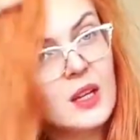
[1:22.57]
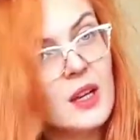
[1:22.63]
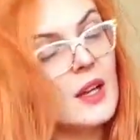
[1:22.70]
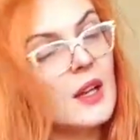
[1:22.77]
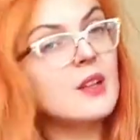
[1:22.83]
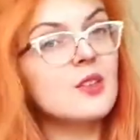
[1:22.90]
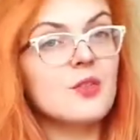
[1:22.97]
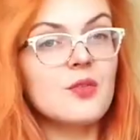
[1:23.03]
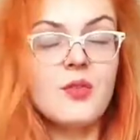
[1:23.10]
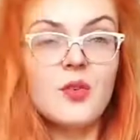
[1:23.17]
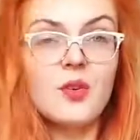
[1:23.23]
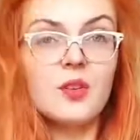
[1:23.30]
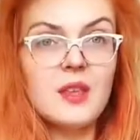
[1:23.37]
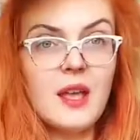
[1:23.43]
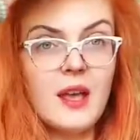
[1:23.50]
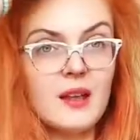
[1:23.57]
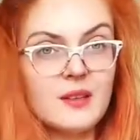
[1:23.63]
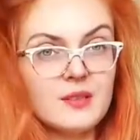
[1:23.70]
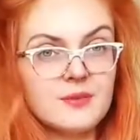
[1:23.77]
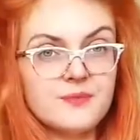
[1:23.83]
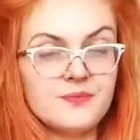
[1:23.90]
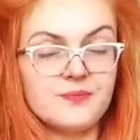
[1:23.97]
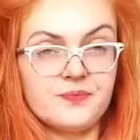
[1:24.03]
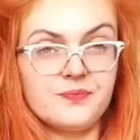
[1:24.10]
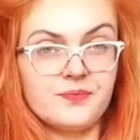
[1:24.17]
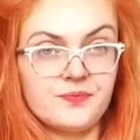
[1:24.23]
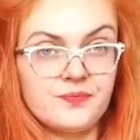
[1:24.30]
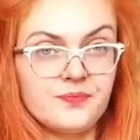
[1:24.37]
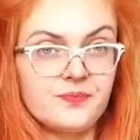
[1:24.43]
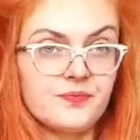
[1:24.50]
And for that,
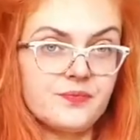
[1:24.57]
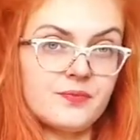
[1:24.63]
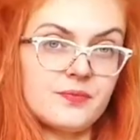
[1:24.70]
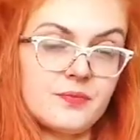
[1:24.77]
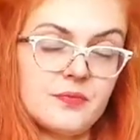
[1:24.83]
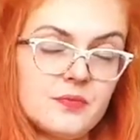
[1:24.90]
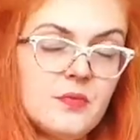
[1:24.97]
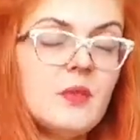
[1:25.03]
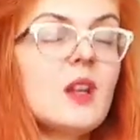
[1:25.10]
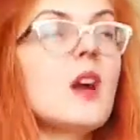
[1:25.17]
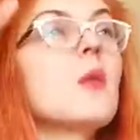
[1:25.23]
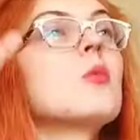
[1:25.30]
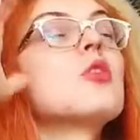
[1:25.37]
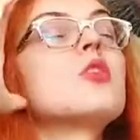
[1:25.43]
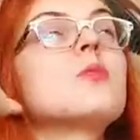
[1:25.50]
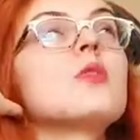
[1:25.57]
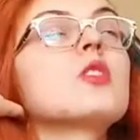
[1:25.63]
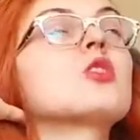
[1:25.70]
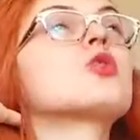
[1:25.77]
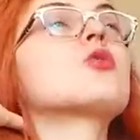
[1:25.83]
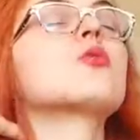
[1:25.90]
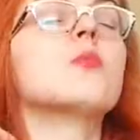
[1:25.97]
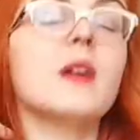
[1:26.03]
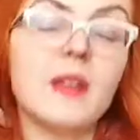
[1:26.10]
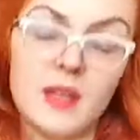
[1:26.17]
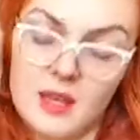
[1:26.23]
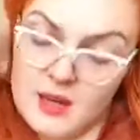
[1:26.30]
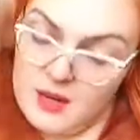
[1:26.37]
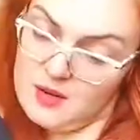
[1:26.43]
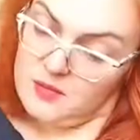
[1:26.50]
I'm gonna brush through my
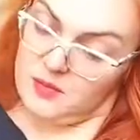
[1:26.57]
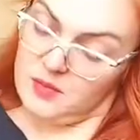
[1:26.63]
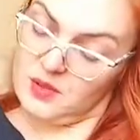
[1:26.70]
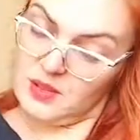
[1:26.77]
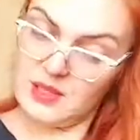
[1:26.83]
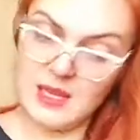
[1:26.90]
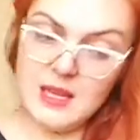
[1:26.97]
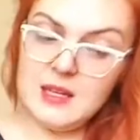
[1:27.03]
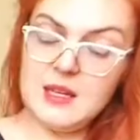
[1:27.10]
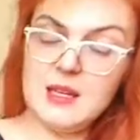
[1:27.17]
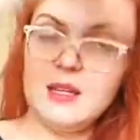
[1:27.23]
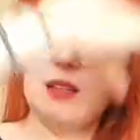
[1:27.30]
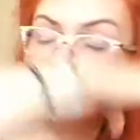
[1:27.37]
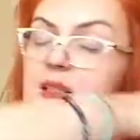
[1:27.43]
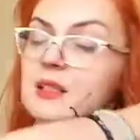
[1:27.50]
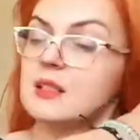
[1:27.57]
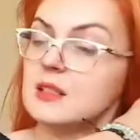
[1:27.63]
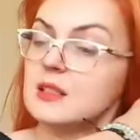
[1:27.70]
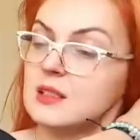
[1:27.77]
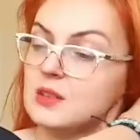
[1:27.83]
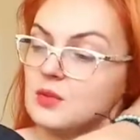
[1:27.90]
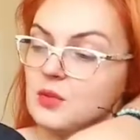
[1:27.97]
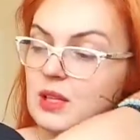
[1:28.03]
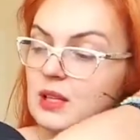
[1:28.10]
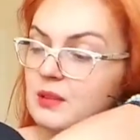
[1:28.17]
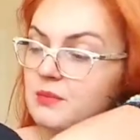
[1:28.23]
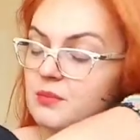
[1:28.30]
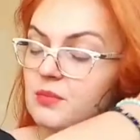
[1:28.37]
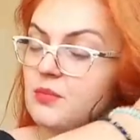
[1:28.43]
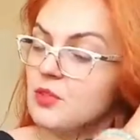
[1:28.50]
hair slightly. Well,
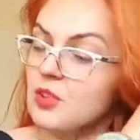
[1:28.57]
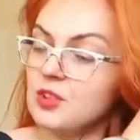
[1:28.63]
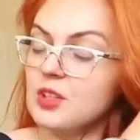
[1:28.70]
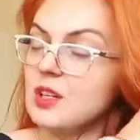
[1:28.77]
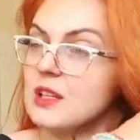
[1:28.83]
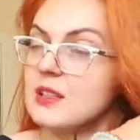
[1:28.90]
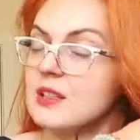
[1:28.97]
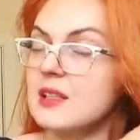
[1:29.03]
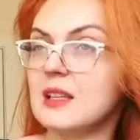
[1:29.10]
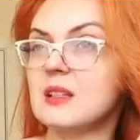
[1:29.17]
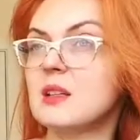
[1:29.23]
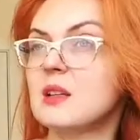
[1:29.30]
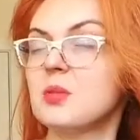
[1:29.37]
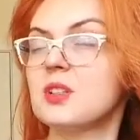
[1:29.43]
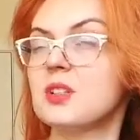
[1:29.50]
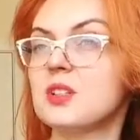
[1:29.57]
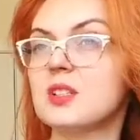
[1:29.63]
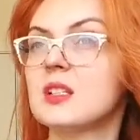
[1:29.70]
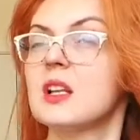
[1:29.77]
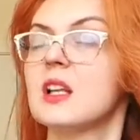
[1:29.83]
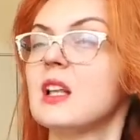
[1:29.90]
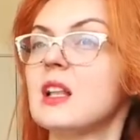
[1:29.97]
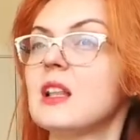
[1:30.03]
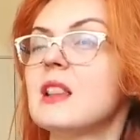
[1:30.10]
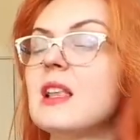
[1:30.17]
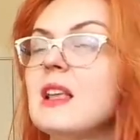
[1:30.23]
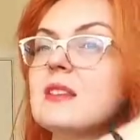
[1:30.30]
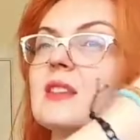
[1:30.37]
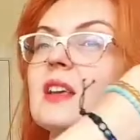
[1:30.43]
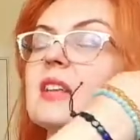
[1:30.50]
not really slightly, because
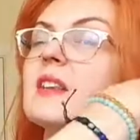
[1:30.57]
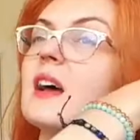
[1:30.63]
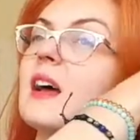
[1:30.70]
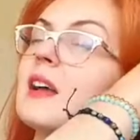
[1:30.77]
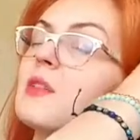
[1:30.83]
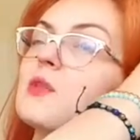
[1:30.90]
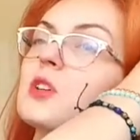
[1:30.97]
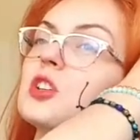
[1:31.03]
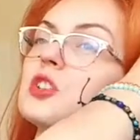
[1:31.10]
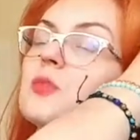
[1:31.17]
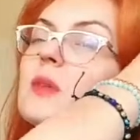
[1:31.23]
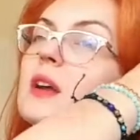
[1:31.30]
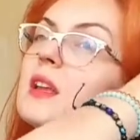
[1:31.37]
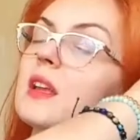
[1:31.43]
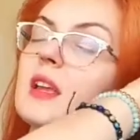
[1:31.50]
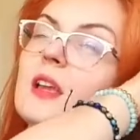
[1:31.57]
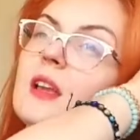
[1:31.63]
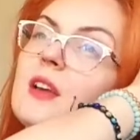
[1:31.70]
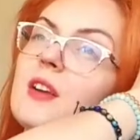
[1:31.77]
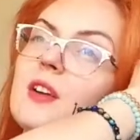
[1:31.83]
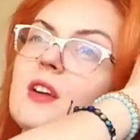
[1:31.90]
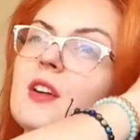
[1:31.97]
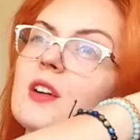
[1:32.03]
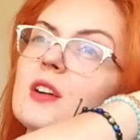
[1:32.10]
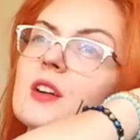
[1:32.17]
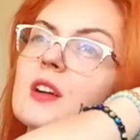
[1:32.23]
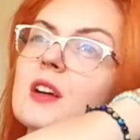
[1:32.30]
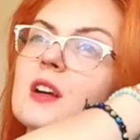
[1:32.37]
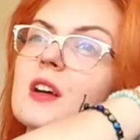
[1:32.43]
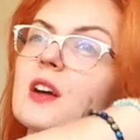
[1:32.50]
last night I washed my hair
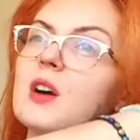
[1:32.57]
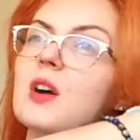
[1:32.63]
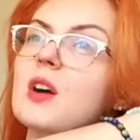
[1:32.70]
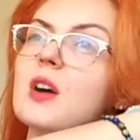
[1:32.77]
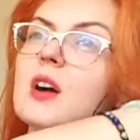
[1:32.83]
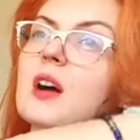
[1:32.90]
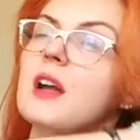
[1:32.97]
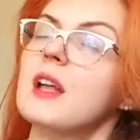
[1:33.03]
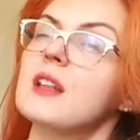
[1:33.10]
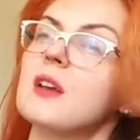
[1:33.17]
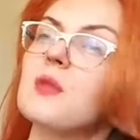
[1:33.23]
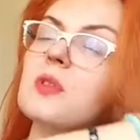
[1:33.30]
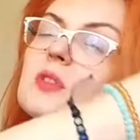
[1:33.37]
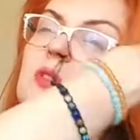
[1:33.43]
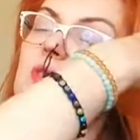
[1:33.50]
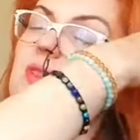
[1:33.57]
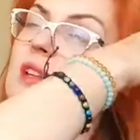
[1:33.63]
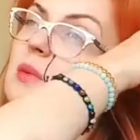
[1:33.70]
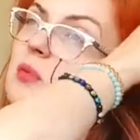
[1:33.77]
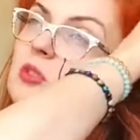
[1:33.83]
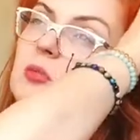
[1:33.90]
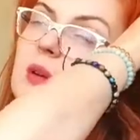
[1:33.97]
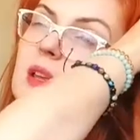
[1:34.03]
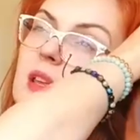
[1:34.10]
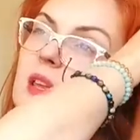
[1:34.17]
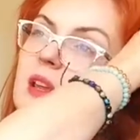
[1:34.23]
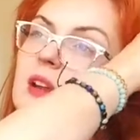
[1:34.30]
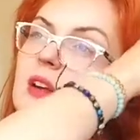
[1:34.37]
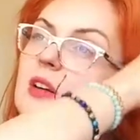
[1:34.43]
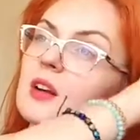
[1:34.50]
and I went to sleep with my
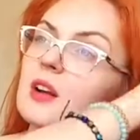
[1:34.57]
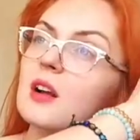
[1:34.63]
hair